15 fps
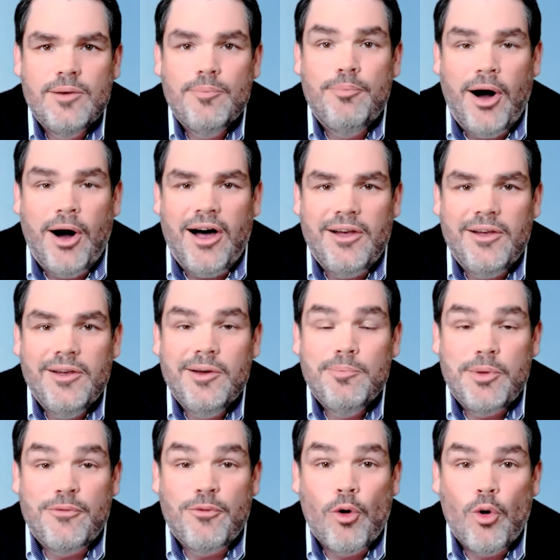But
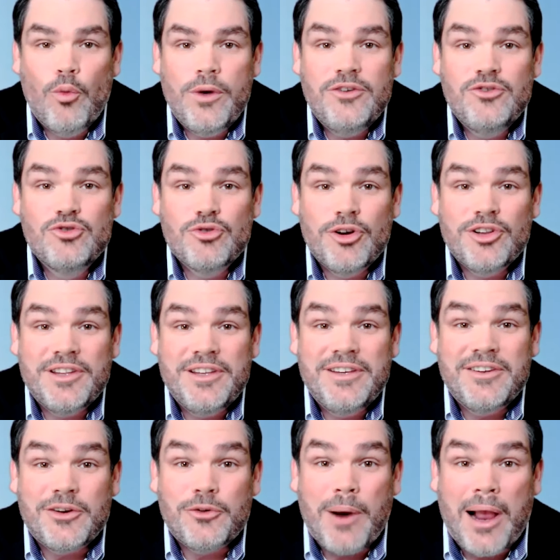before we drill
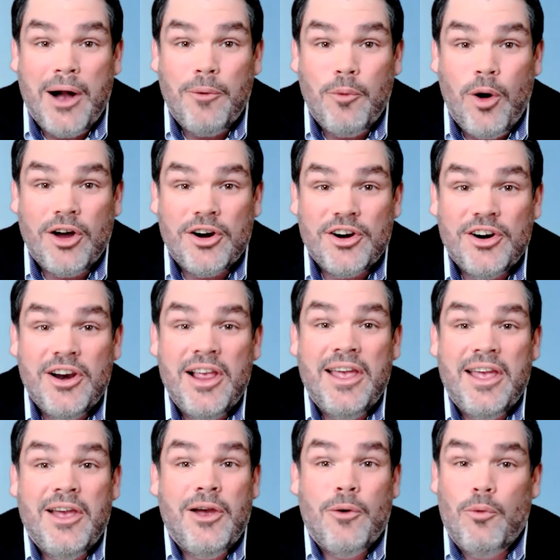into groundwater,
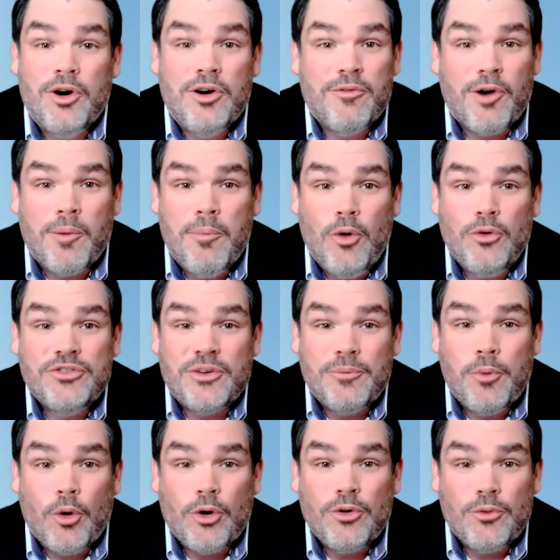one of our most
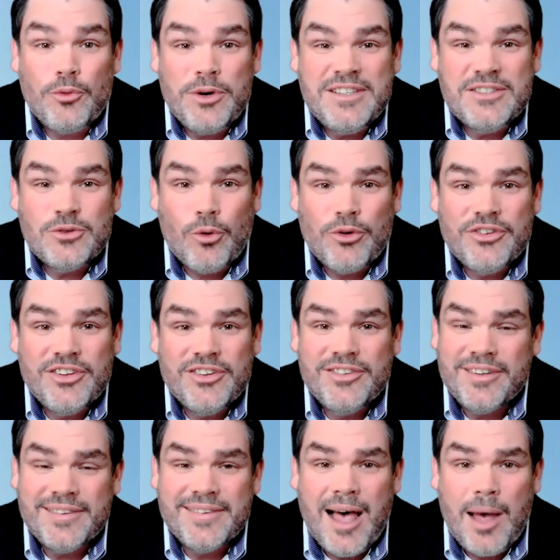important resources
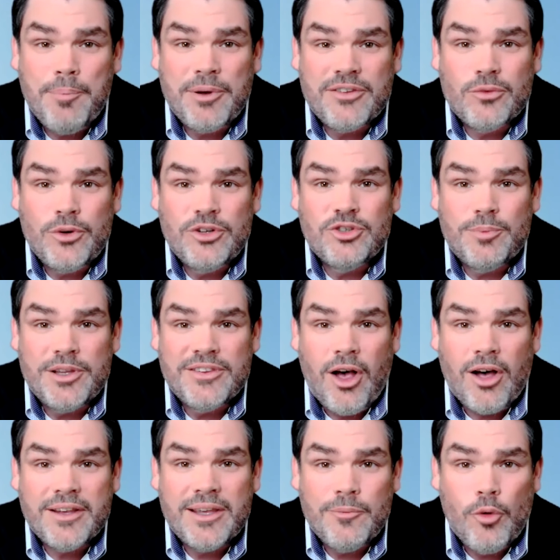and topics we should be
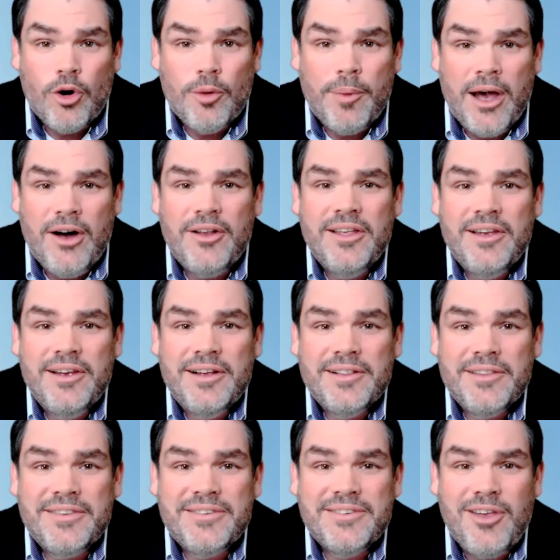talking more about,
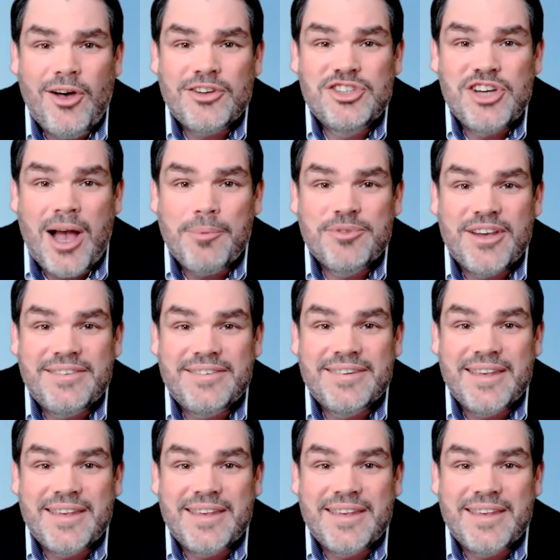let's talk job site